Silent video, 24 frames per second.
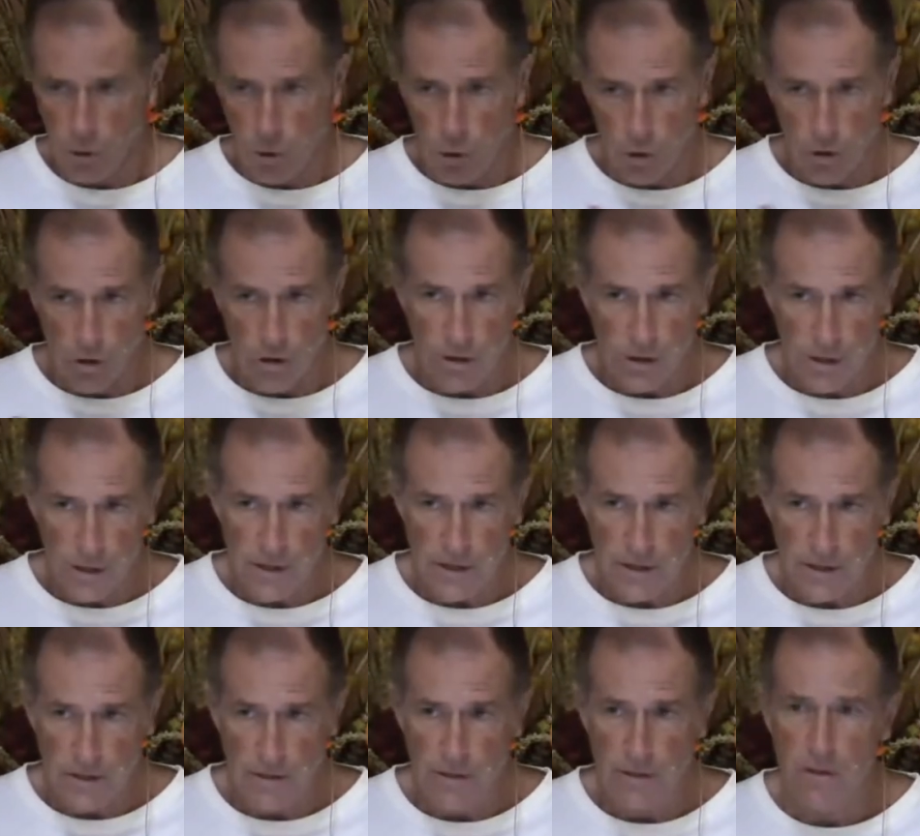
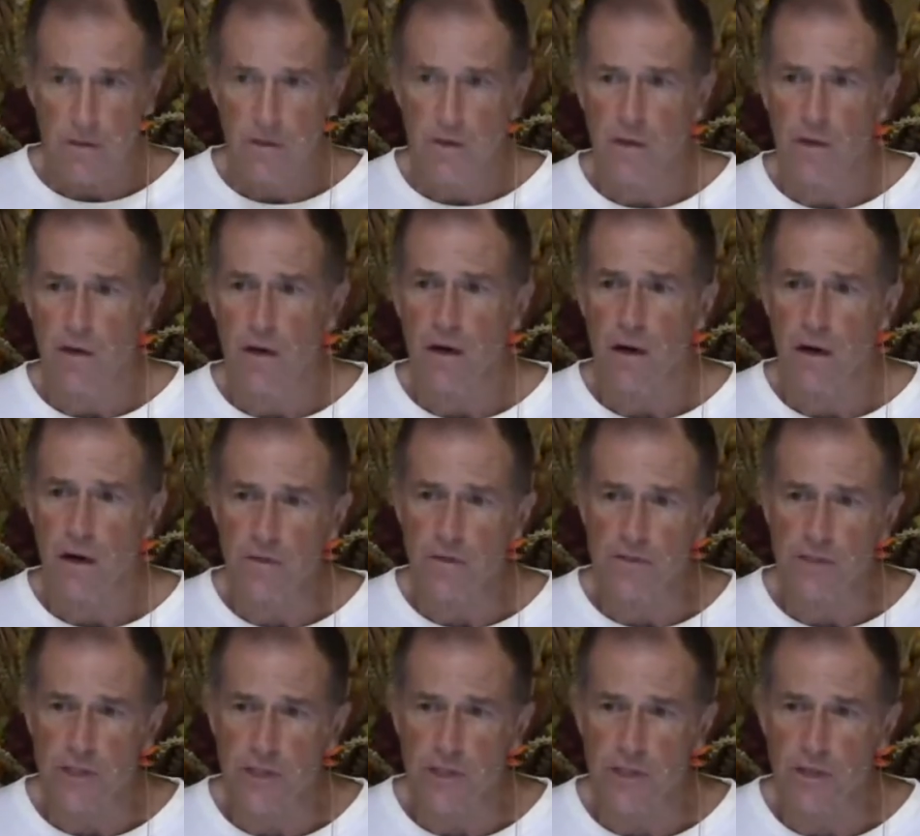orally
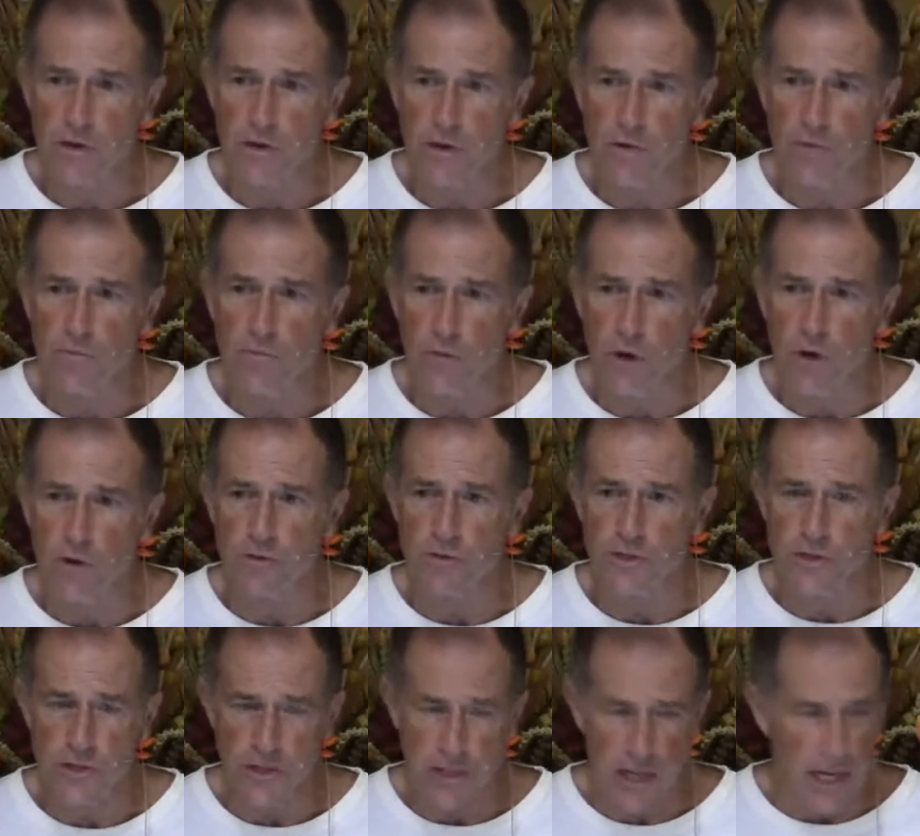until
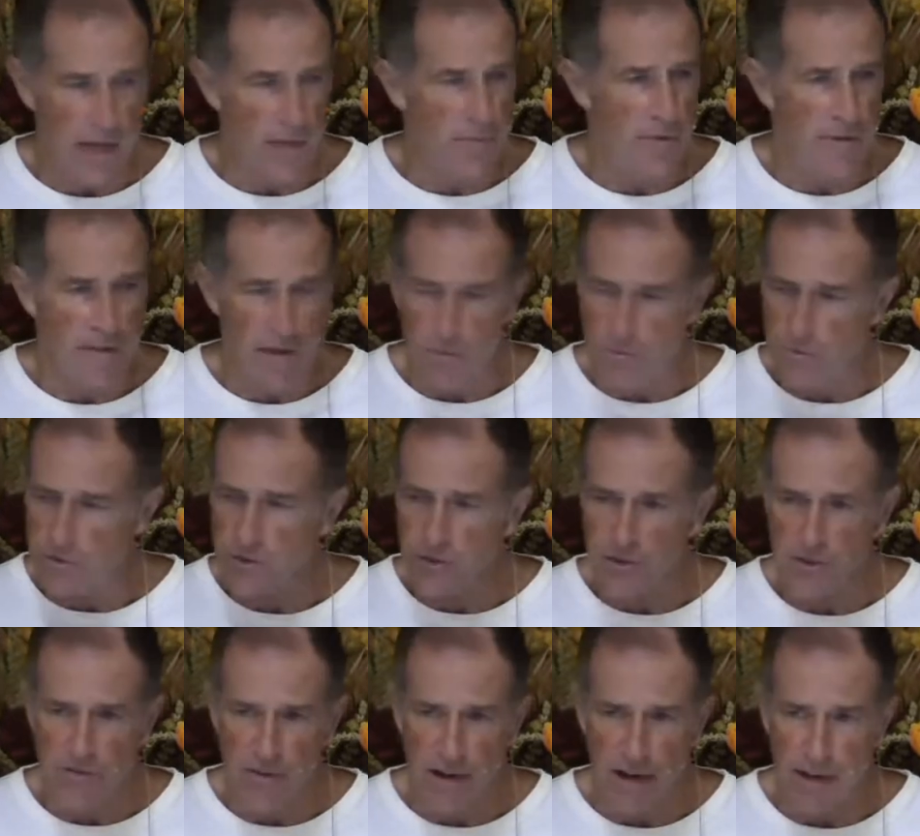Moses came and then
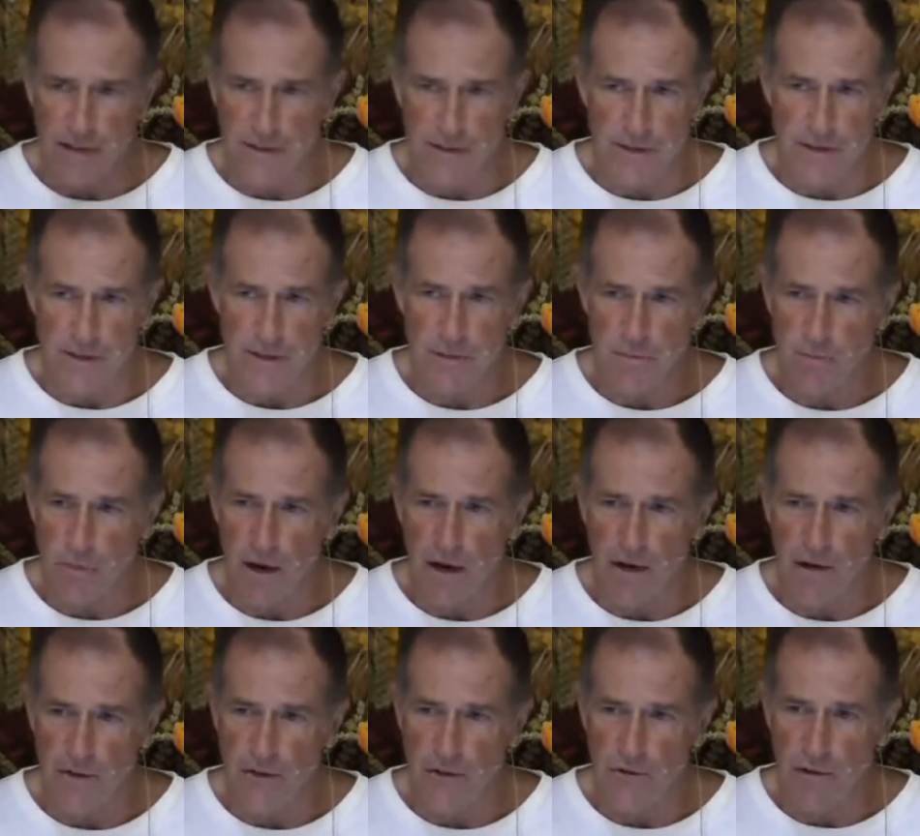was divinely
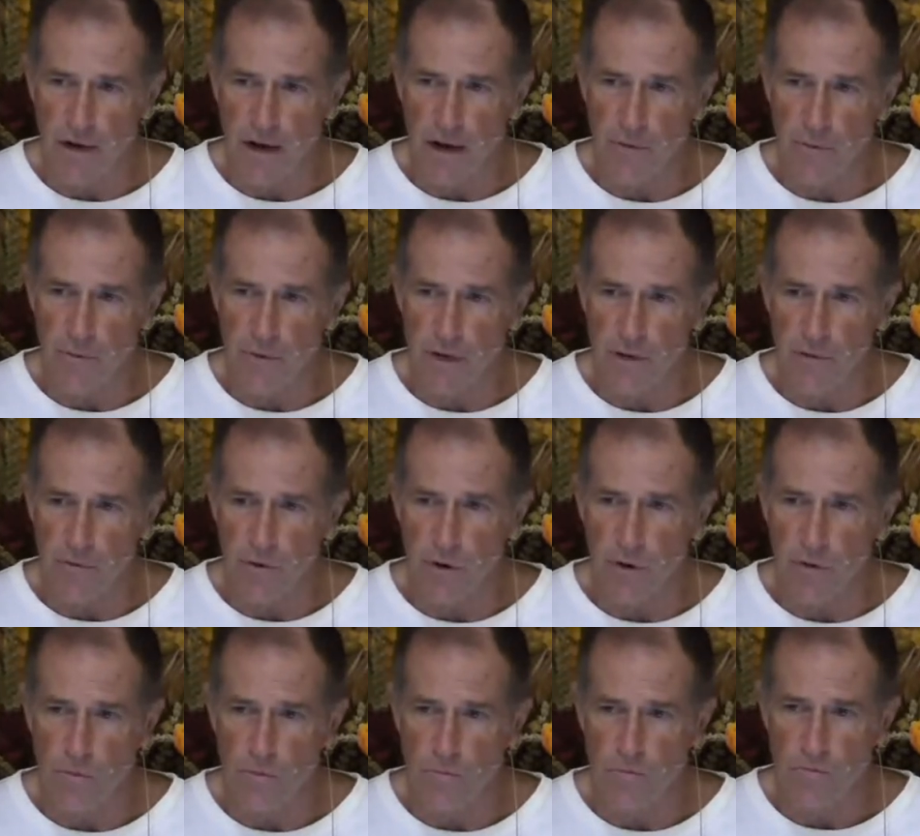inspired to write what he
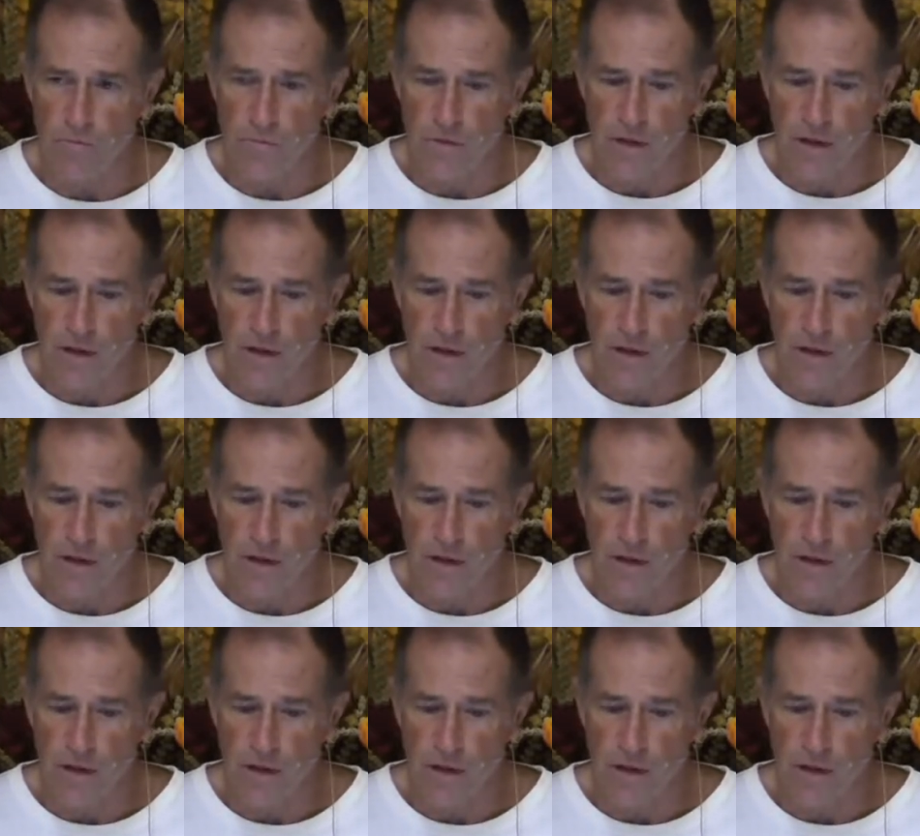wrote.